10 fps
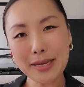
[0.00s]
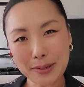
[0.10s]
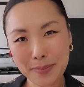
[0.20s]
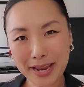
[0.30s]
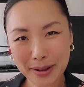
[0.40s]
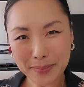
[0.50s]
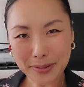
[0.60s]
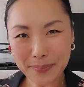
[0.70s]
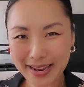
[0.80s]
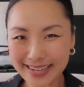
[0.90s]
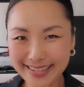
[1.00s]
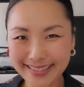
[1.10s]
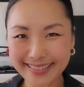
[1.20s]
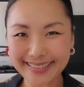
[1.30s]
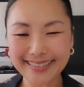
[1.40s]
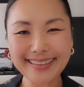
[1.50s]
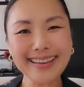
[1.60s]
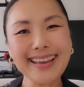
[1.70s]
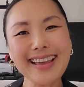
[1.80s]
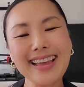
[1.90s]
In my humble opinion,
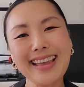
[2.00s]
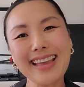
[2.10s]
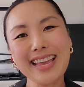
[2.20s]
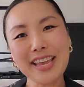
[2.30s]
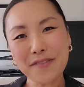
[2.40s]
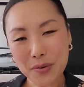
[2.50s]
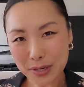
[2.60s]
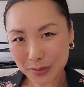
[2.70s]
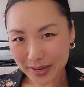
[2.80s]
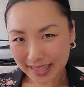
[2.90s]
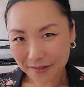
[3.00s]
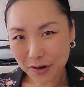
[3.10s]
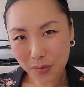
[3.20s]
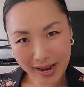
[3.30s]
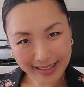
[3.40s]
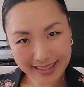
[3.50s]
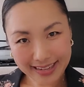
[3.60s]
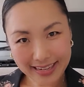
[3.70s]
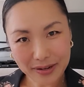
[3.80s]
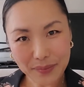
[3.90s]
if you are doing life
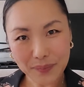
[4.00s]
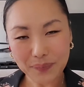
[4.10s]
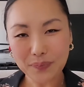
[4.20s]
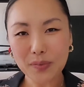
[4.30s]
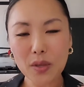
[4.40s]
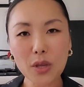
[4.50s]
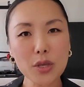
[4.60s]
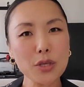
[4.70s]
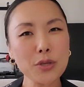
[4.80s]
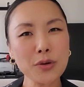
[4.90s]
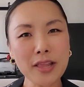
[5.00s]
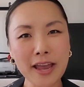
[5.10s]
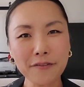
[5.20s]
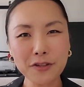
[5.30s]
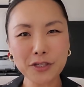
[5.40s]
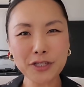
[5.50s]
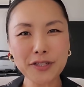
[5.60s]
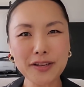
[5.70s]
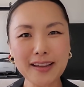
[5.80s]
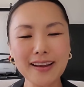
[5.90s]
correctly, your life
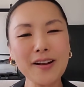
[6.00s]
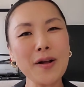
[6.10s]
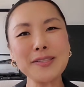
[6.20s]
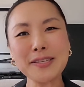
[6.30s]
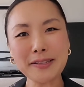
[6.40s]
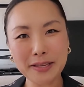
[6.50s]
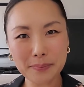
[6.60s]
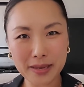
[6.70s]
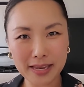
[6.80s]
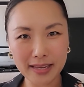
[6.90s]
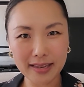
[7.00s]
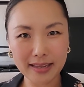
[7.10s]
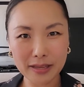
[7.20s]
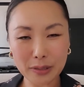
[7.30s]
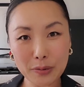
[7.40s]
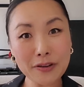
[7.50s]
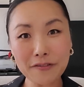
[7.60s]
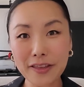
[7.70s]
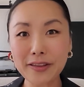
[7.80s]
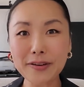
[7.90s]
should constantly be including
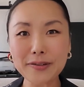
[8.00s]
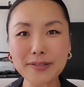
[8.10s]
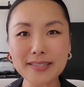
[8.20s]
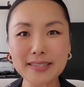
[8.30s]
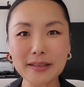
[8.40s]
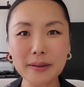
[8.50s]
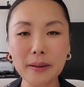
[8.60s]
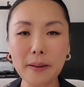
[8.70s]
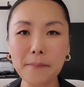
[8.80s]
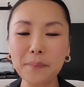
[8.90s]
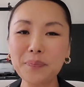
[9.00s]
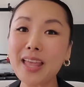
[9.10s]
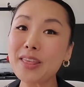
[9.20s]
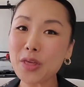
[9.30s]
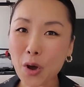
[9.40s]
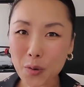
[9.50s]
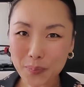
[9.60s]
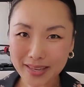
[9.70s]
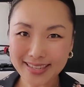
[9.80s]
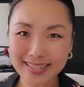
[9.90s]
failures. The
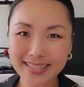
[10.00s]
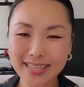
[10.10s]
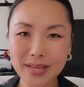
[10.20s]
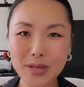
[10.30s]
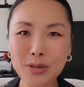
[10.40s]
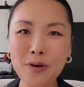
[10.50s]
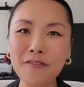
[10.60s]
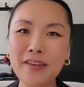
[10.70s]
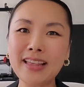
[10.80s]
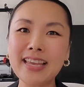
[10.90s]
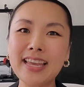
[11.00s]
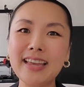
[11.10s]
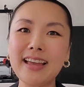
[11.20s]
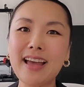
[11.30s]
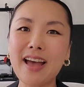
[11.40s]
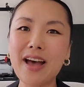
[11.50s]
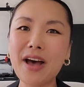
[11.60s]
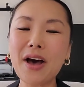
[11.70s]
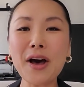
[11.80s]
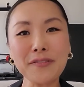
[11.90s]
hope is you are failing
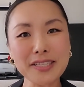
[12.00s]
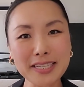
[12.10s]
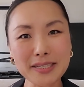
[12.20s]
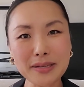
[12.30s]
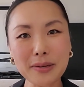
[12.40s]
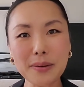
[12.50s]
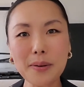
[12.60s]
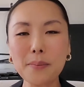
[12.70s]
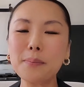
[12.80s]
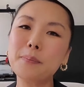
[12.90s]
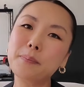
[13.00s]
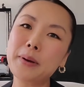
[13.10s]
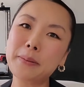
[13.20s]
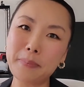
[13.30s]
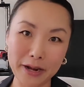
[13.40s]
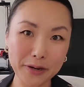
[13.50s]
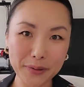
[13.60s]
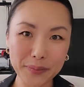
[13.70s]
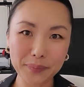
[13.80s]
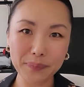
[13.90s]
often, but better.